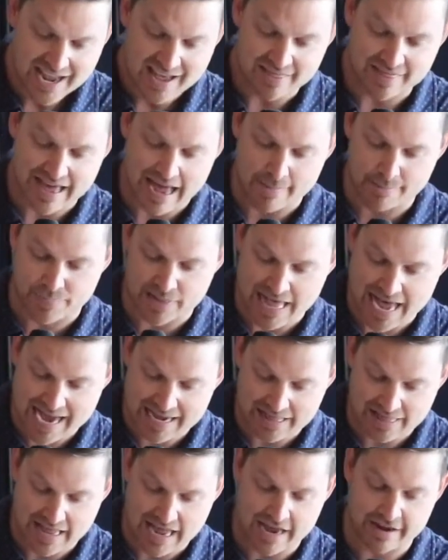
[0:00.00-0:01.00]
that
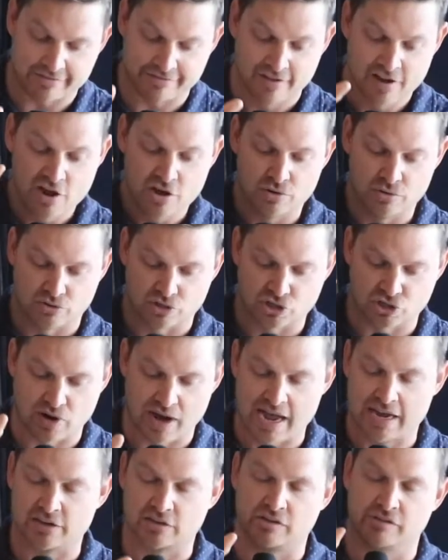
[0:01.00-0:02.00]
black life who's
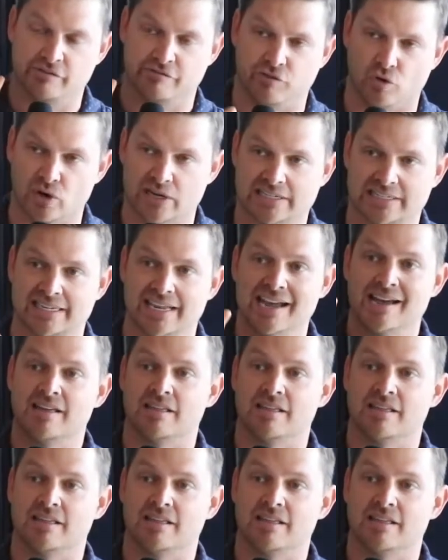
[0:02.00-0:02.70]
trying to voice